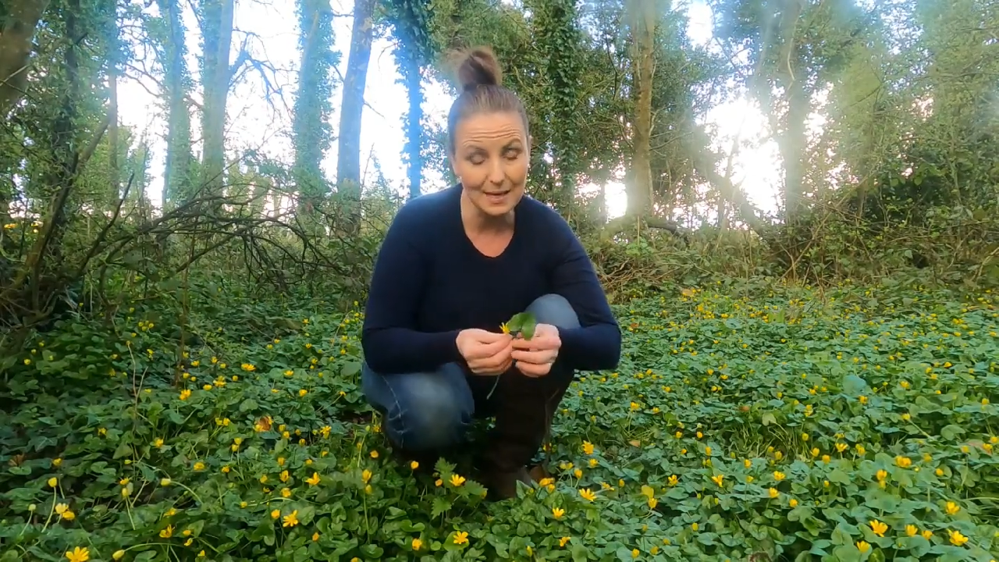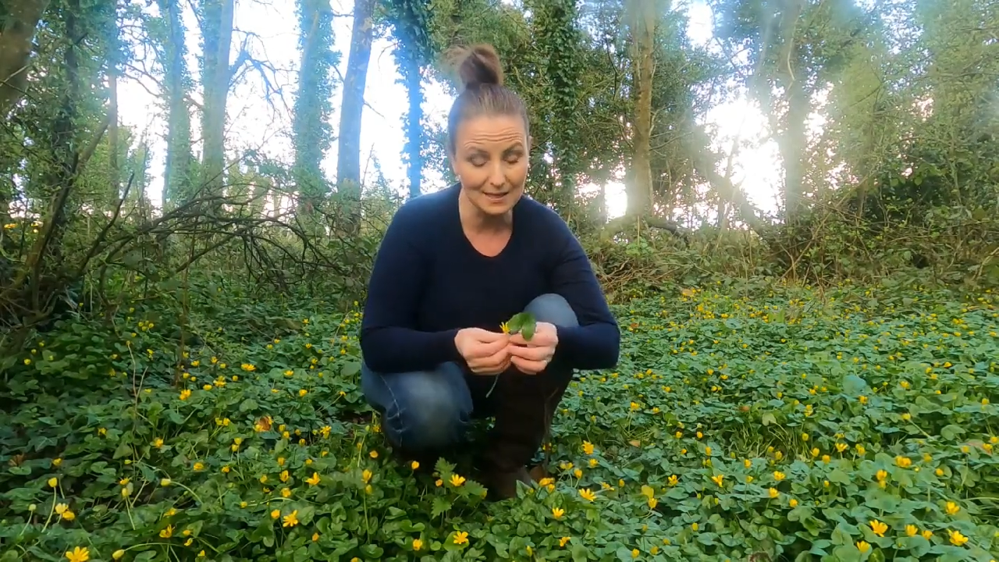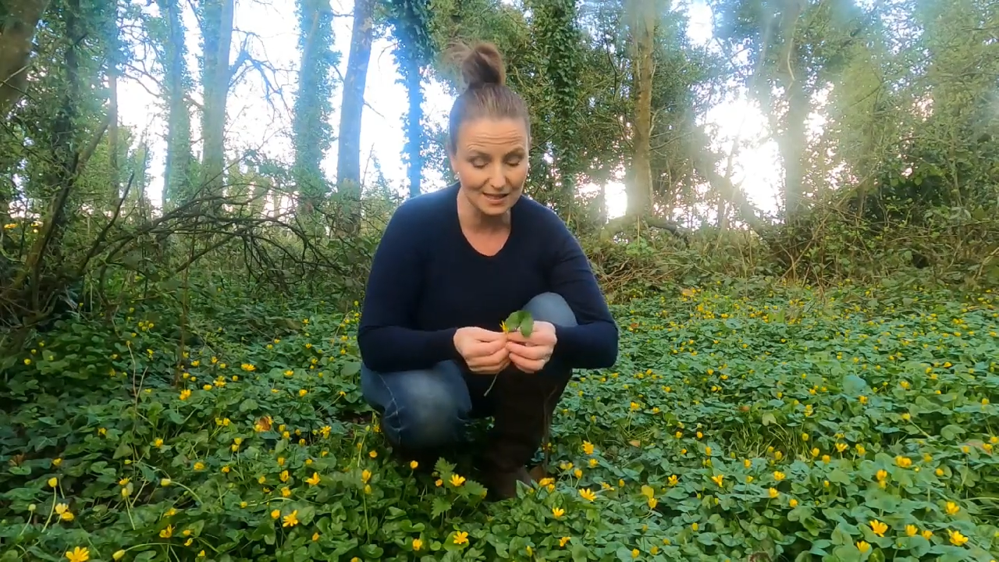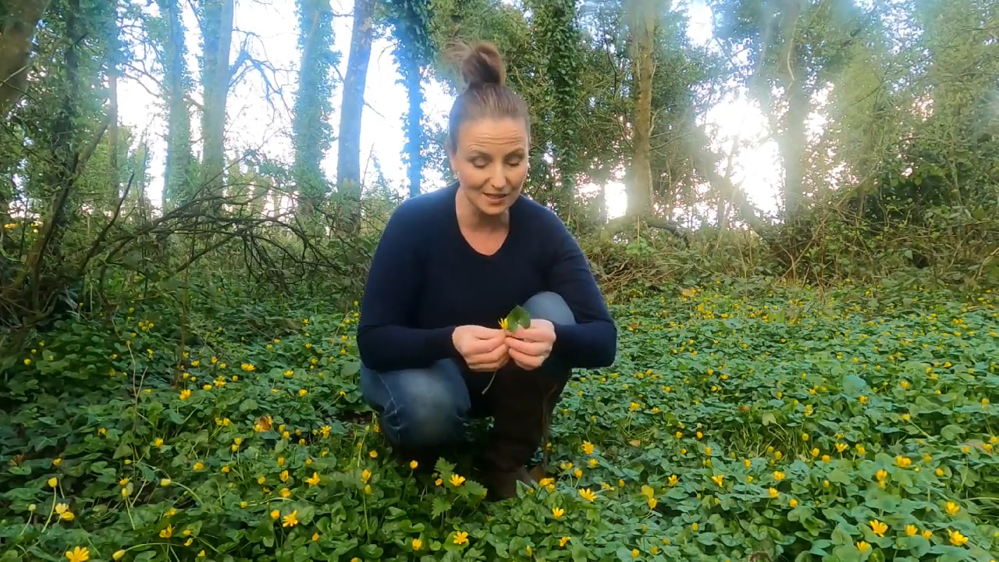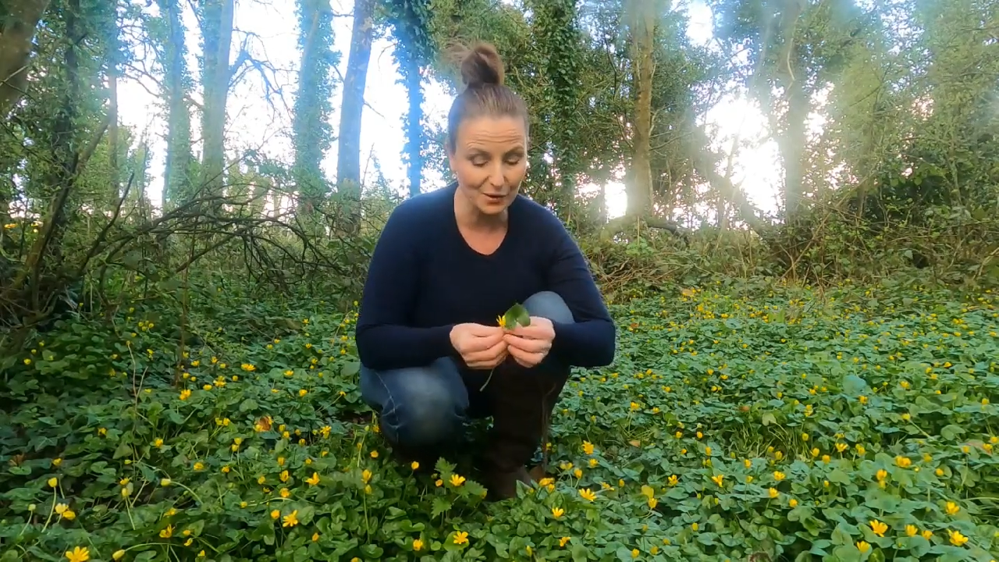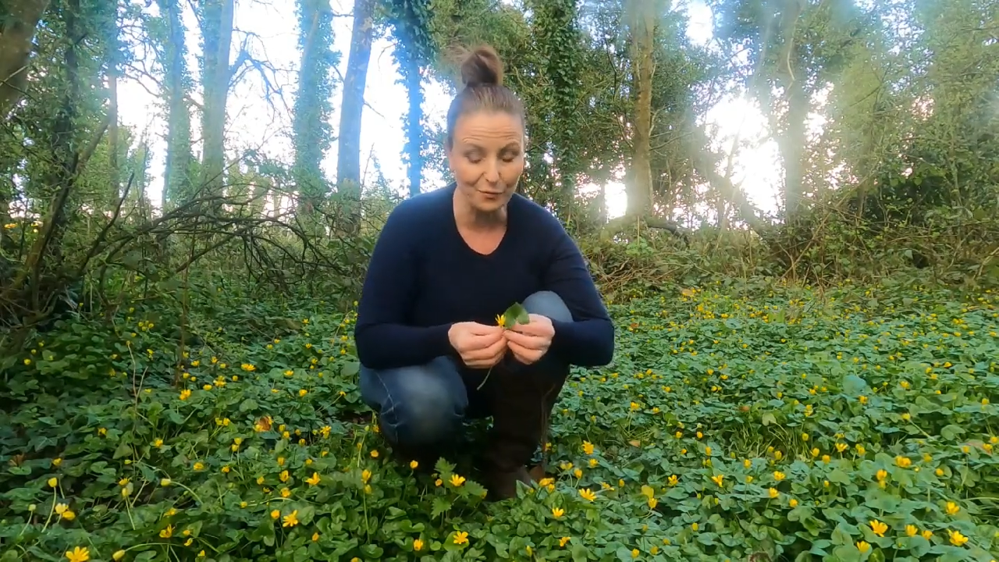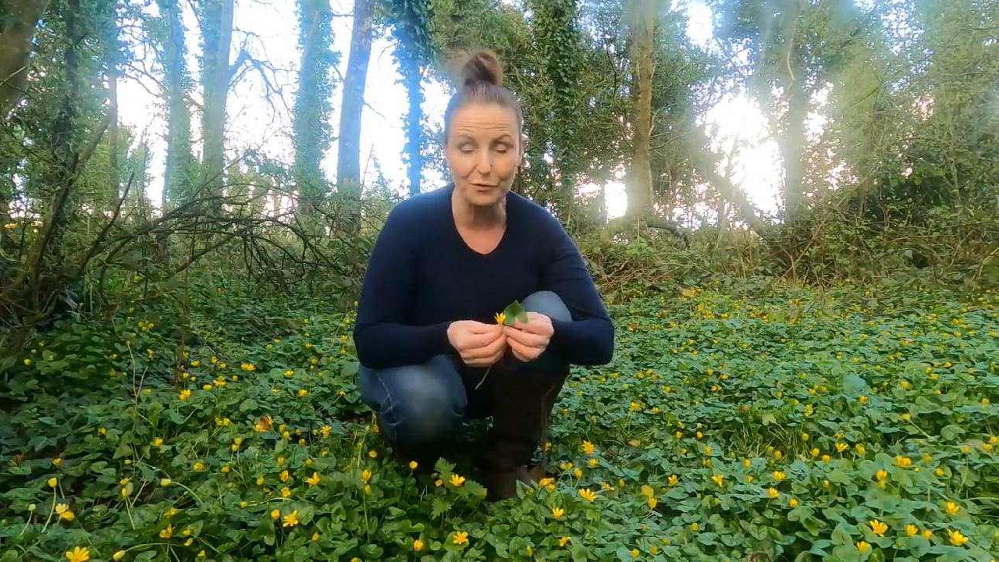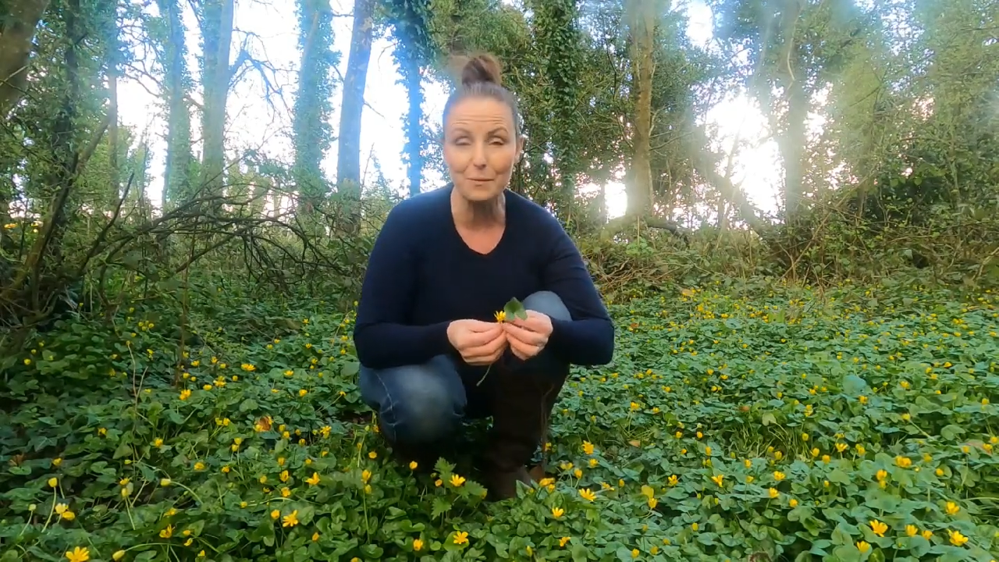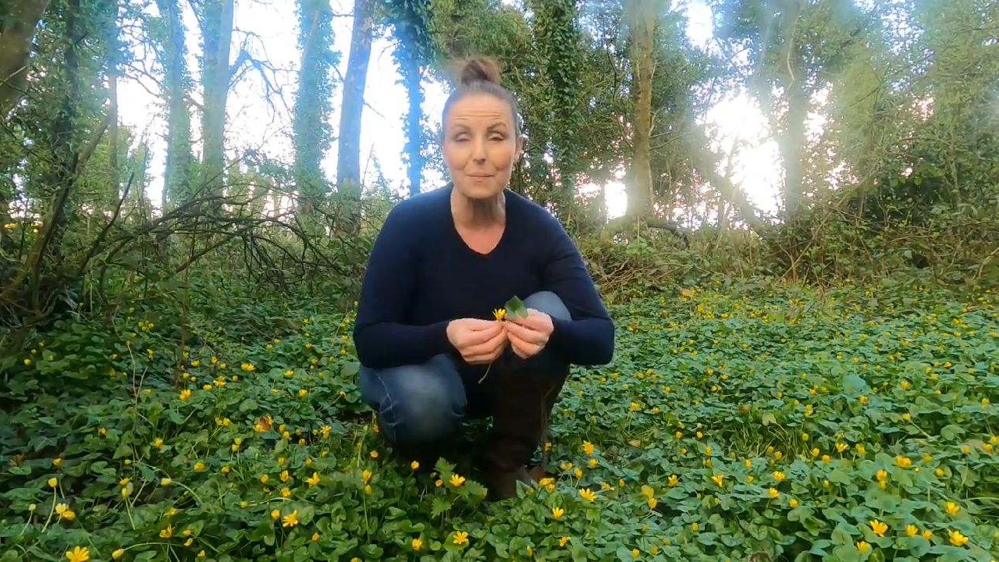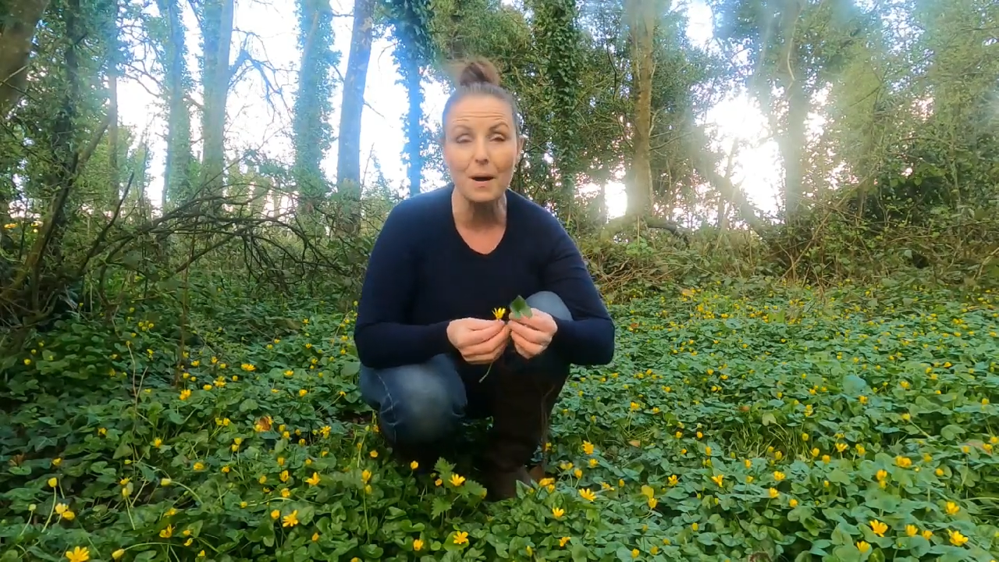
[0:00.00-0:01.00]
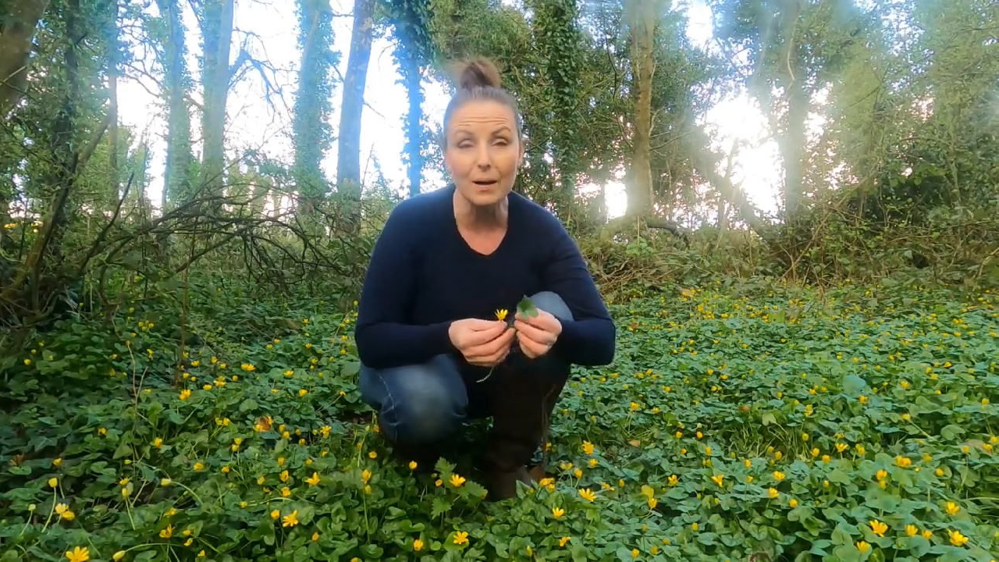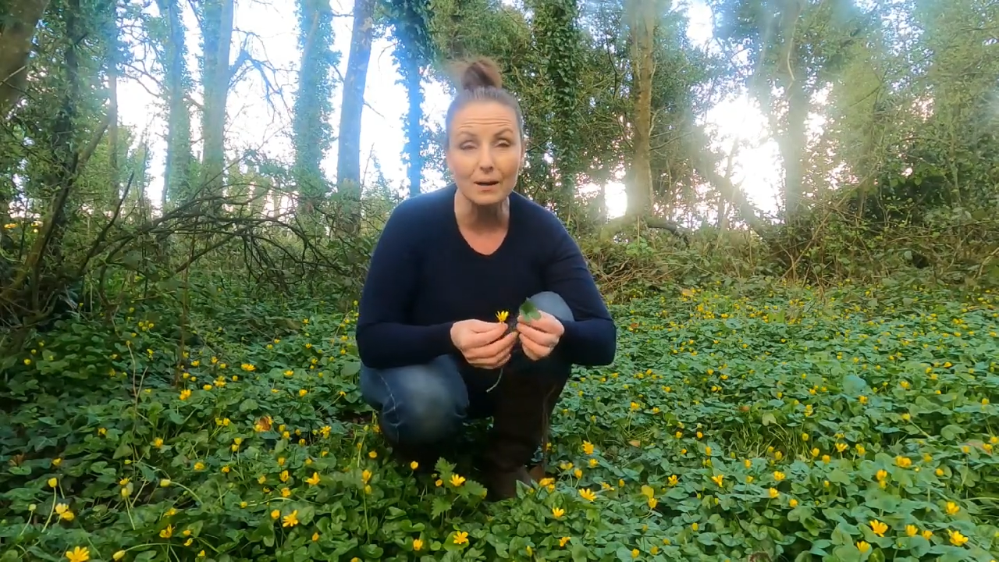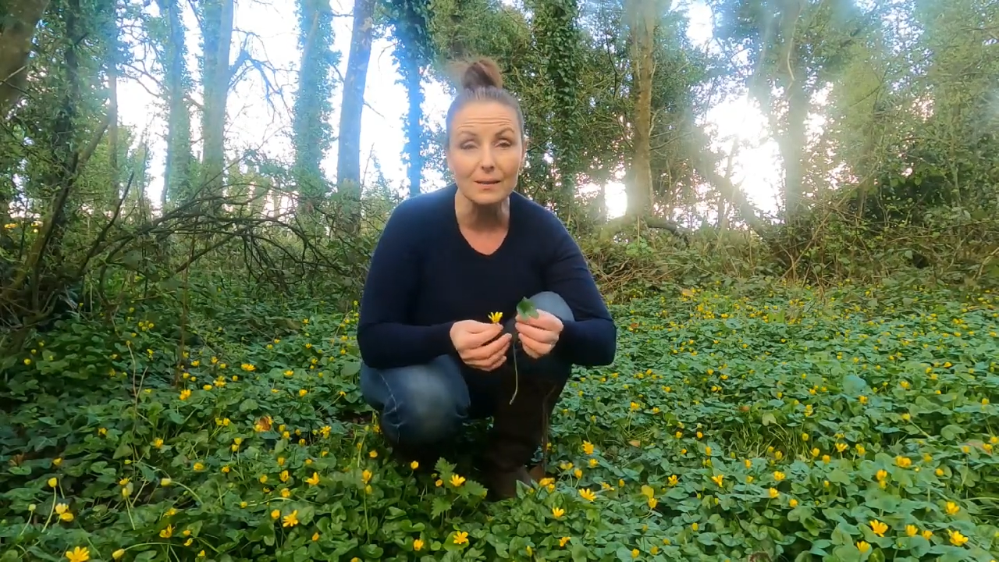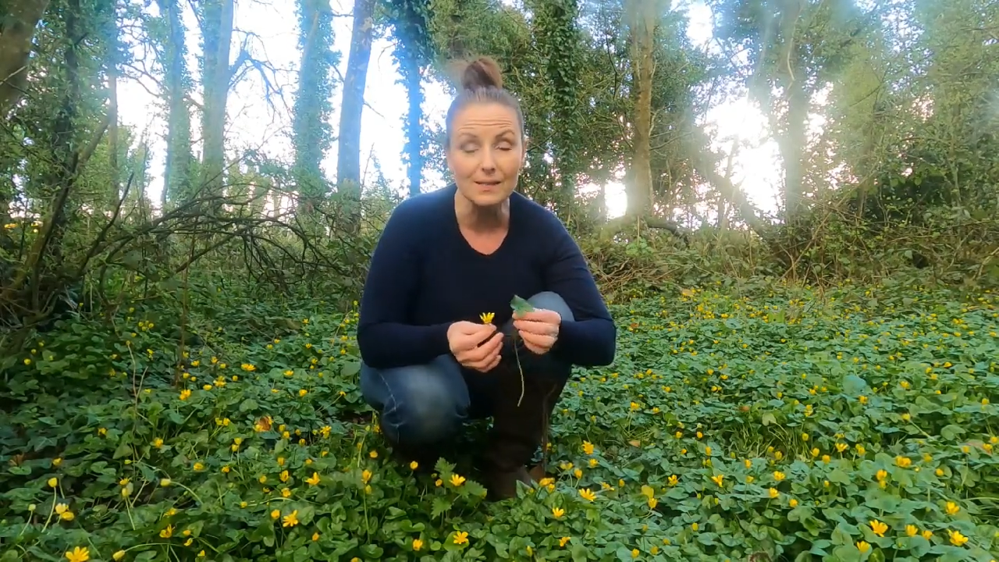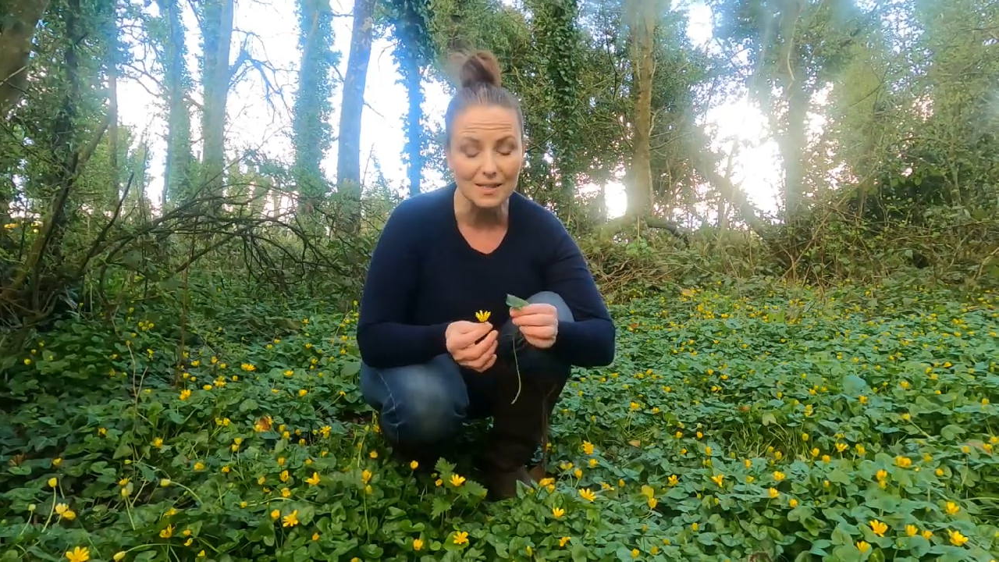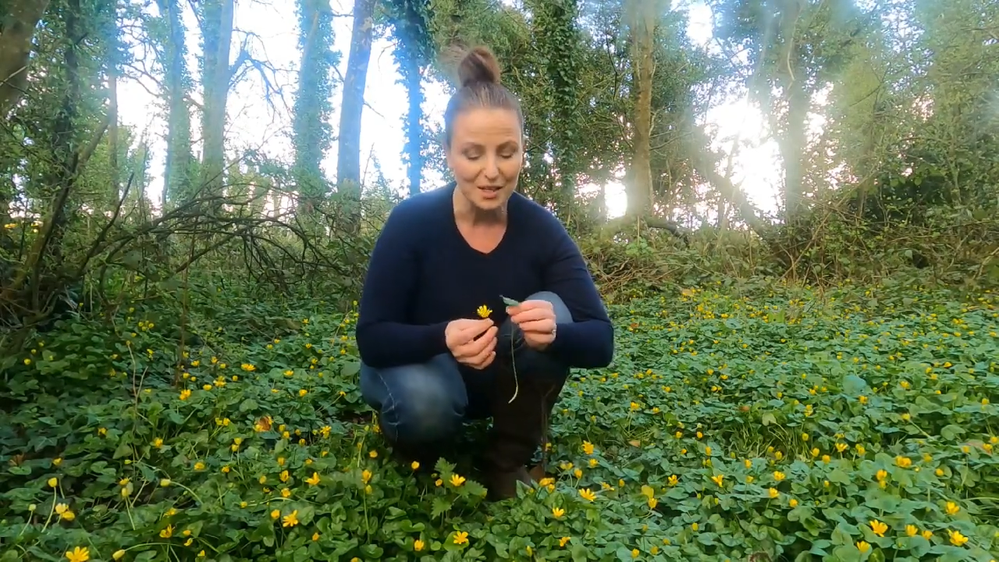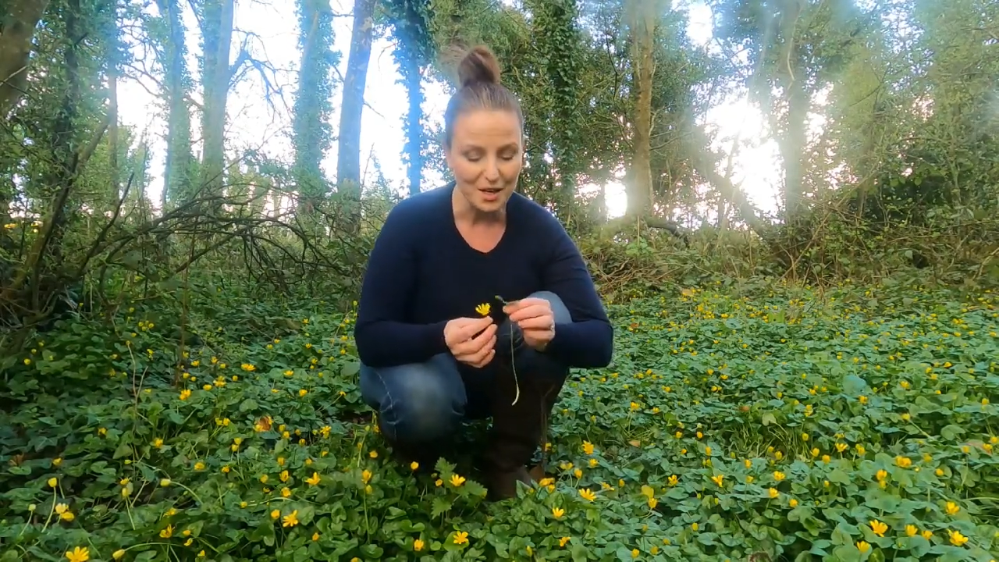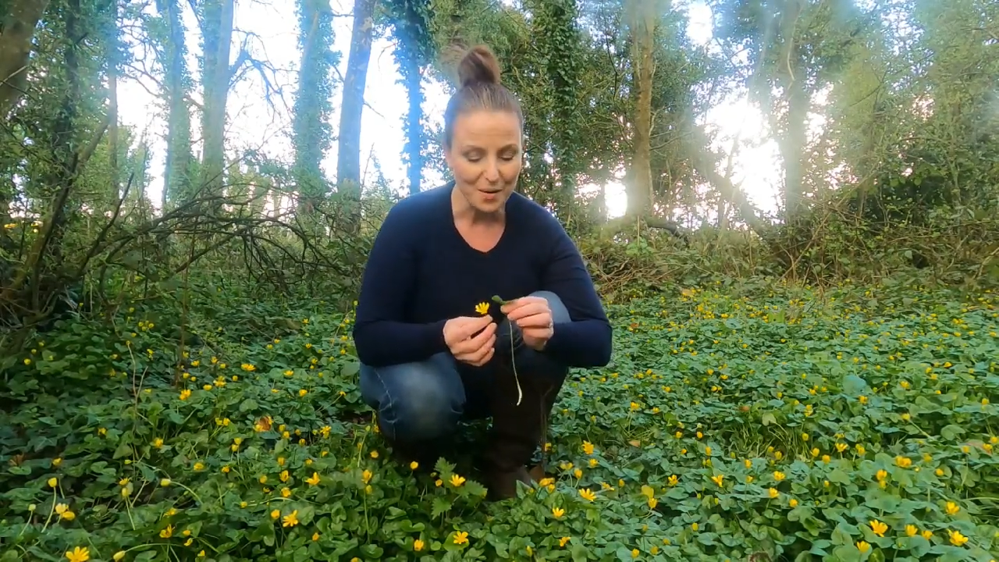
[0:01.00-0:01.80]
tend to suffer from piles,